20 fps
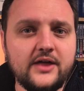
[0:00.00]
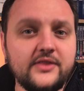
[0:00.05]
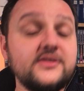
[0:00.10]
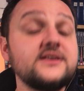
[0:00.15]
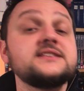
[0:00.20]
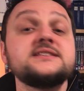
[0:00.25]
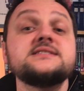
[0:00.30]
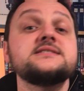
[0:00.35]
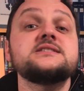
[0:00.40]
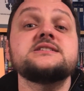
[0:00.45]

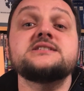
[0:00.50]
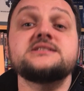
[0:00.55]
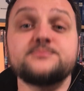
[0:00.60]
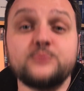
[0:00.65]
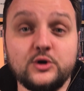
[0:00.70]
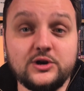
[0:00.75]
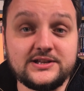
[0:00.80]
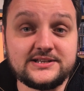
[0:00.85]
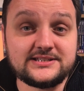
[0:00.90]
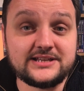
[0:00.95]
This is the
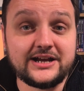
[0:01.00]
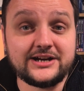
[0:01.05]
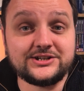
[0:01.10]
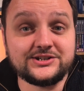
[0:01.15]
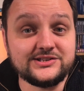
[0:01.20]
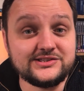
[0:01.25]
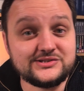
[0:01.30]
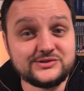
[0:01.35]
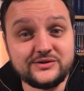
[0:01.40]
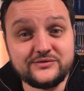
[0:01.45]
spoiler
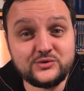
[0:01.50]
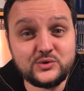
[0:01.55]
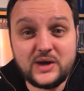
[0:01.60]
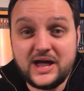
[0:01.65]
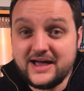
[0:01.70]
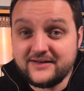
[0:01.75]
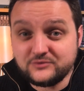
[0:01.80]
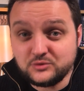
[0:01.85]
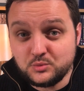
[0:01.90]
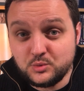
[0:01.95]
section, so if you
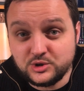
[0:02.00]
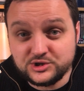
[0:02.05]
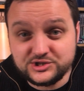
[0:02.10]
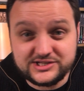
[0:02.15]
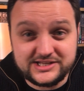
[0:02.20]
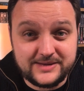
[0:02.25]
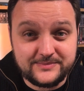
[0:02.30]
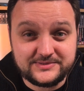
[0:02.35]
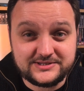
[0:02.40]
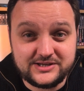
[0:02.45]
haven't
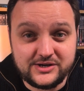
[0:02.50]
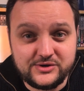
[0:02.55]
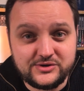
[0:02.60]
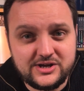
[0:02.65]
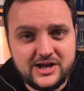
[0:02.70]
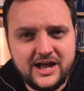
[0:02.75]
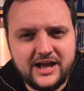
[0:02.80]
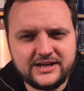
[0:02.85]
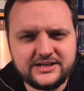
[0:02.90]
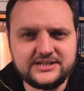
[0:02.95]
watched the episode
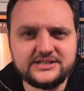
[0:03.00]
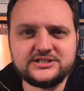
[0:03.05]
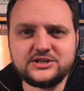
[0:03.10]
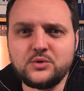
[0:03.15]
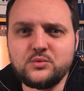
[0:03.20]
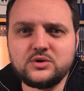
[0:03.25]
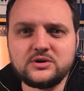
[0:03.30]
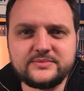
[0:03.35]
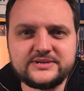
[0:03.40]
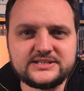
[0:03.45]
and you
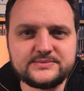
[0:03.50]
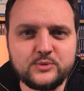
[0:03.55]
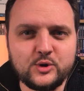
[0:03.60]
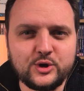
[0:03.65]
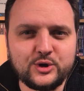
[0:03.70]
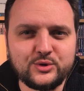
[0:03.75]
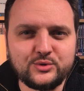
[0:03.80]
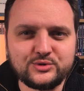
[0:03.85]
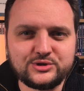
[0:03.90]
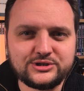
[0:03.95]
don't want to be
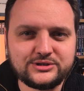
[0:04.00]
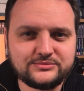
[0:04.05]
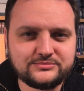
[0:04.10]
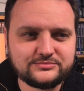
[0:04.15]
spoiled,